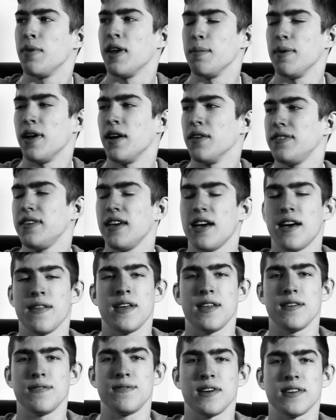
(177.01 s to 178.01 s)
But I don't see how
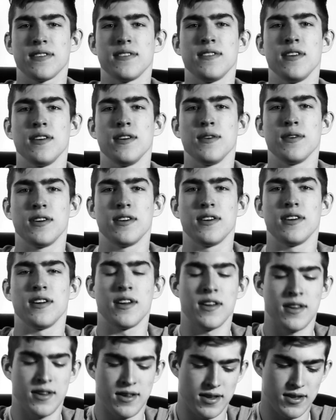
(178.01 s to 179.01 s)
that affects you
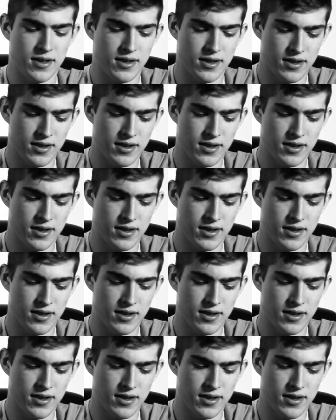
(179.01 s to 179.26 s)
or